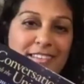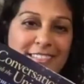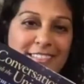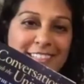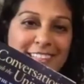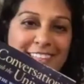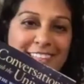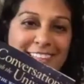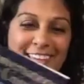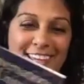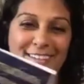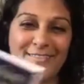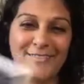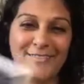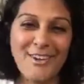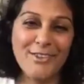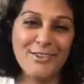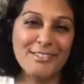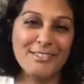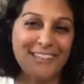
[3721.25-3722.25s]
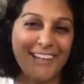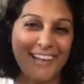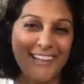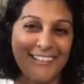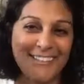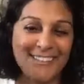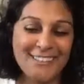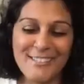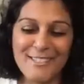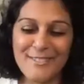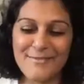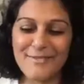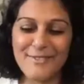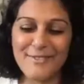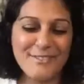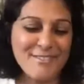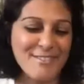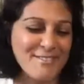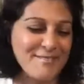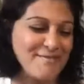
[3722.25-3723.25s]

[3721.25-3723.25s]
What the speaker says: seeking all the signs and symbols.